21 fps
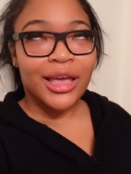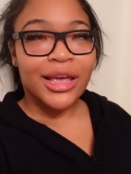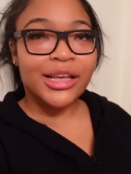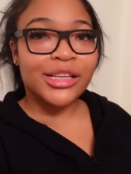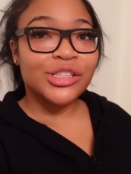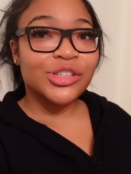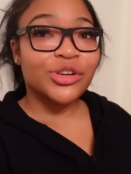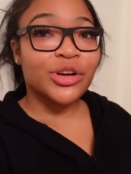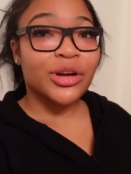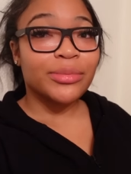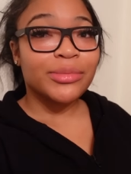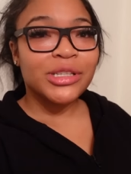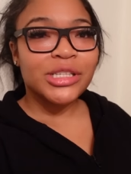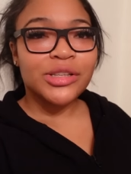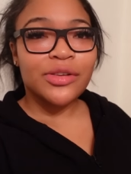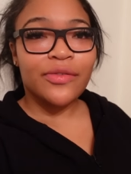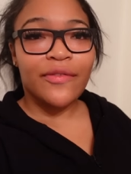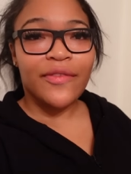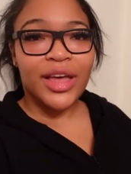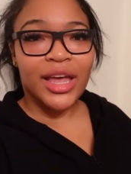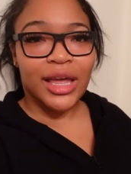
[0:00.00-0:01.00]
Instagram
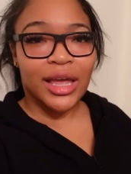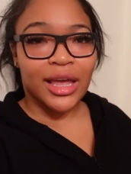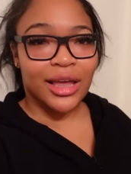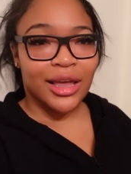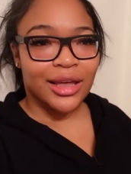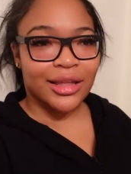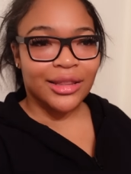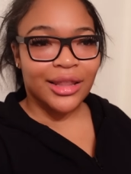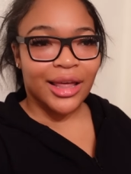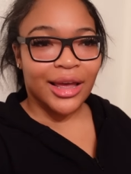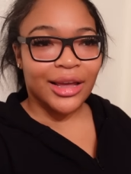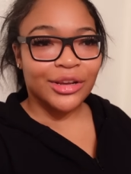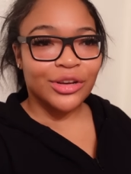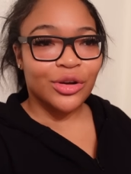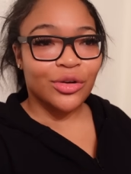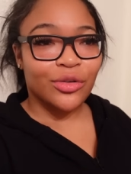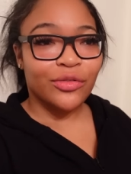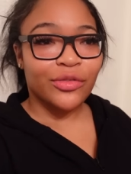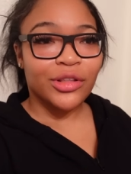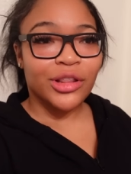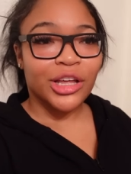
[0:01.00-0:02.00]
is fake. Like
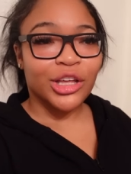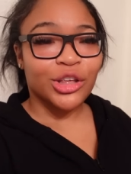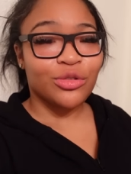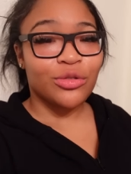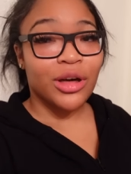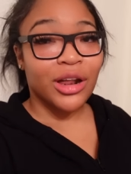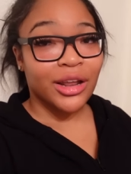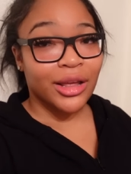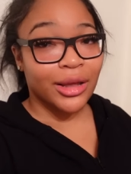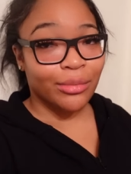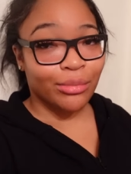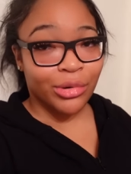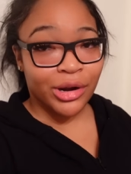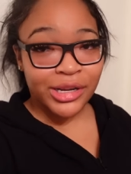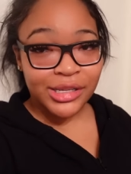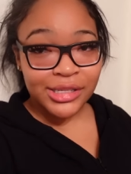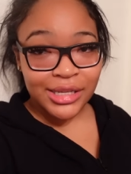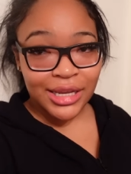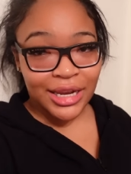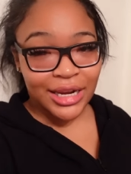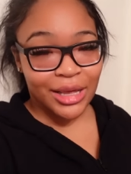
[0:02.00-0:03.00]
don't feel like you got to
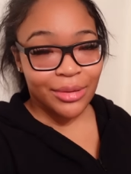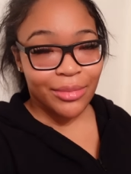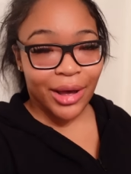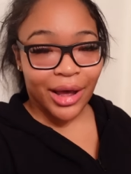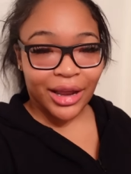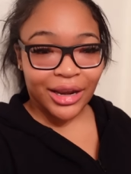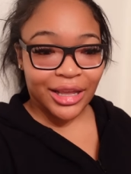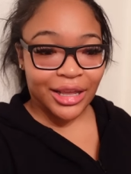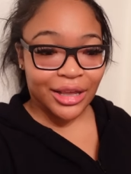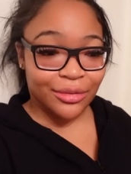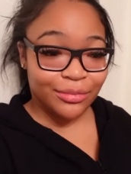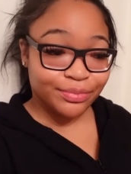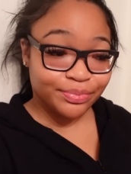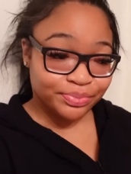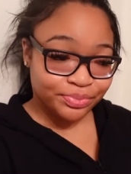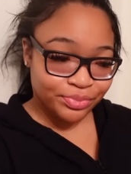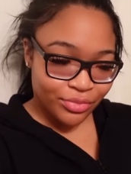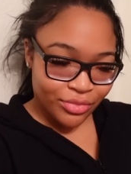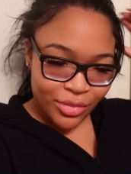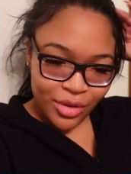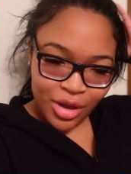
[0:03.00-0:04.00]
impress anybody.
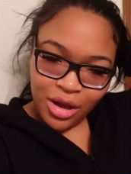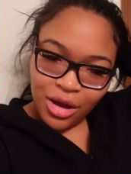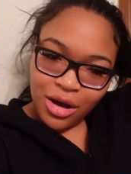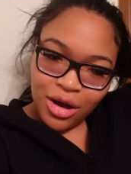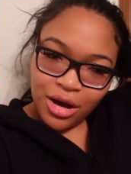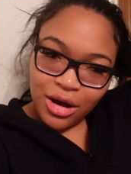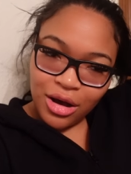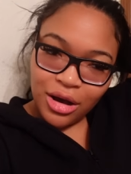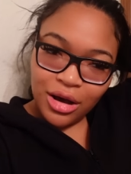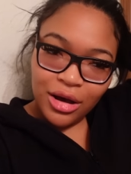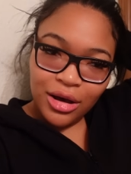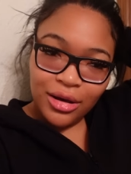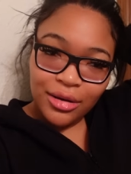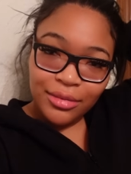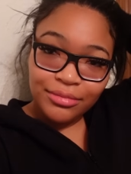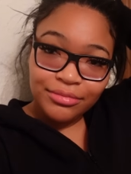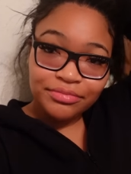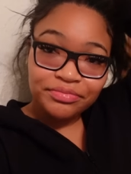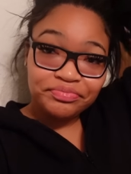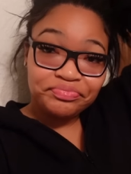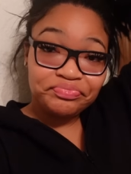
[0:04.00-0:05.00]

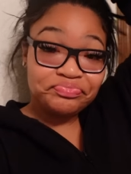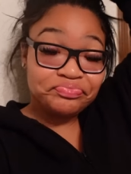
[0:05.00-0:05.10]
Um